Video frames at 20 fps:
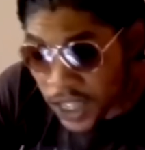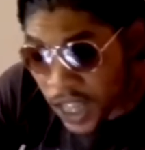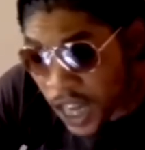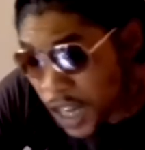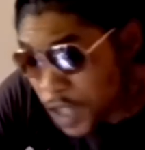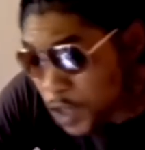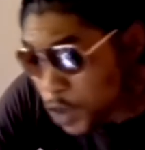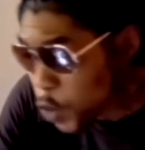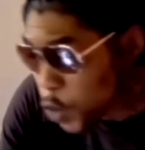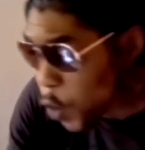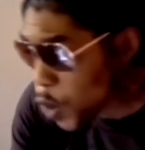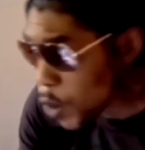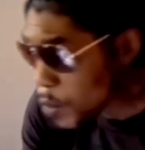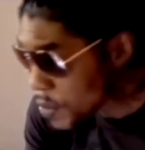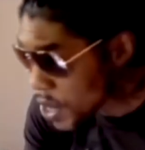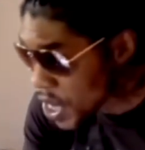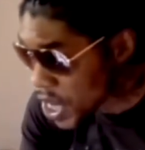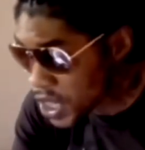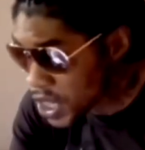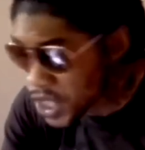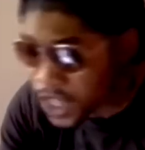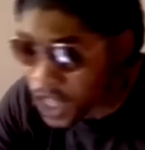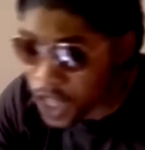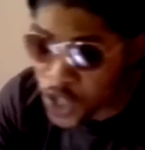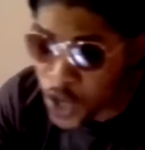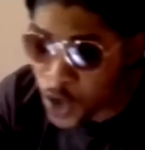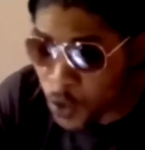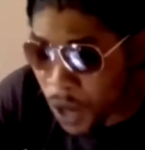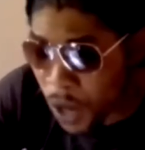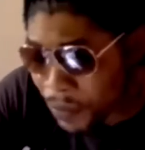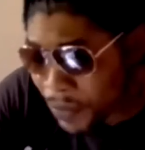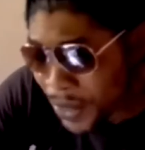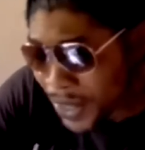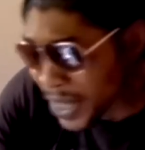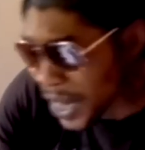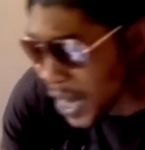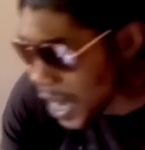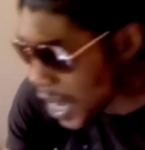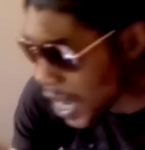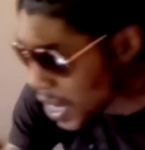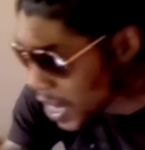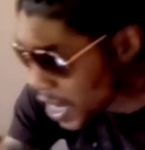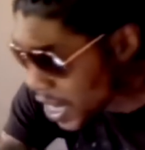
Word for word: some food put in the house. Tell me the truth.